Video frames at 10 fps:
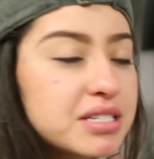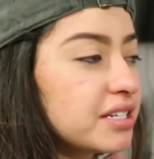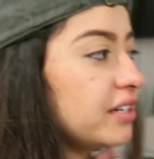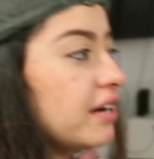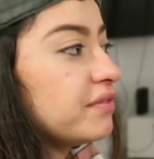was
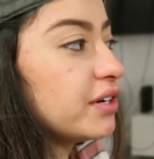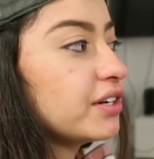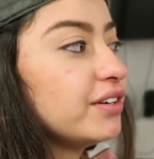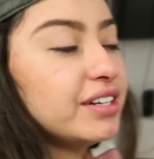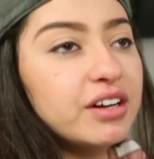staring at
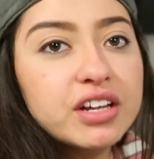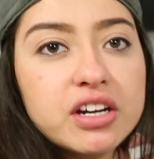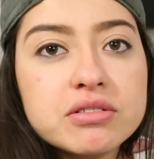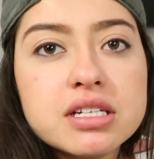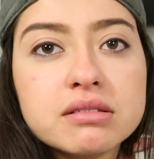Virgo, and all
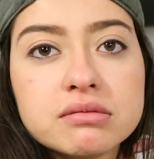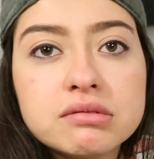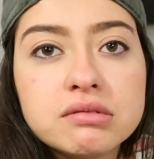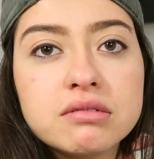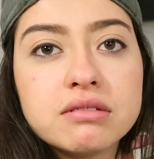I hear was like.
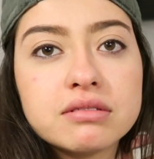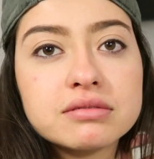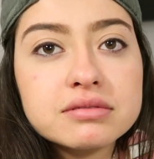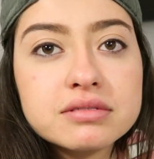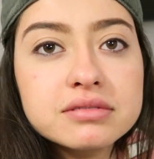Mm
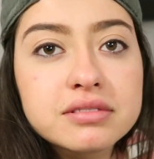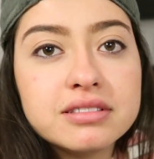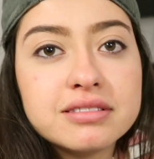this